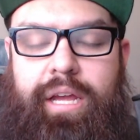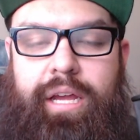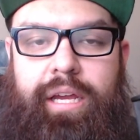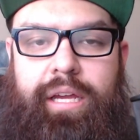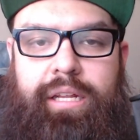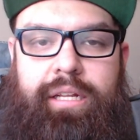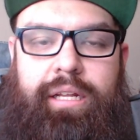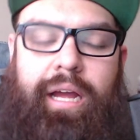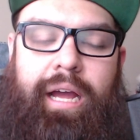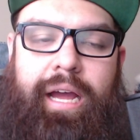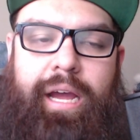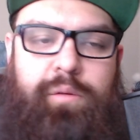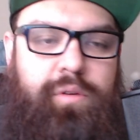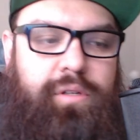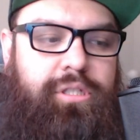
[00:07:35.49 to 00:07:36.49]
And
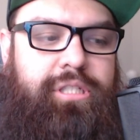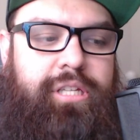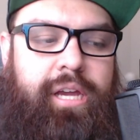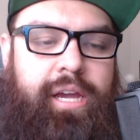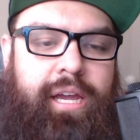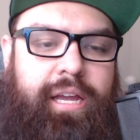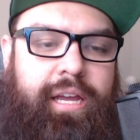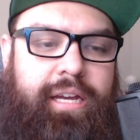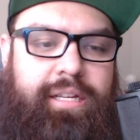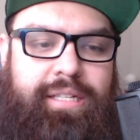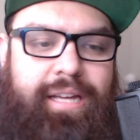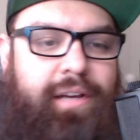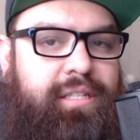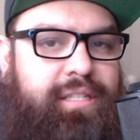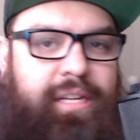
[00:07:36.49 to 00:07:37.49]
I will say, as
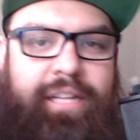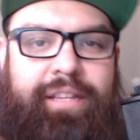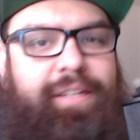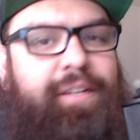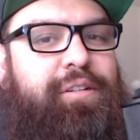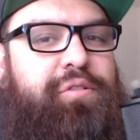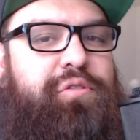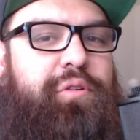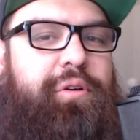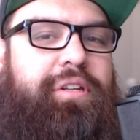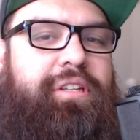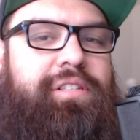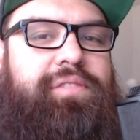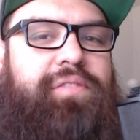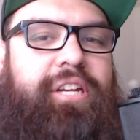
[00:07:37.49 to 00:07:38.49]
I said at the intro of
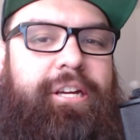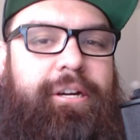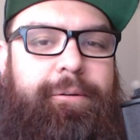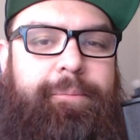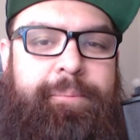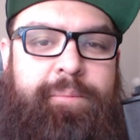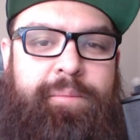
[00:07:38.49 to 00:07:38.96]
this video,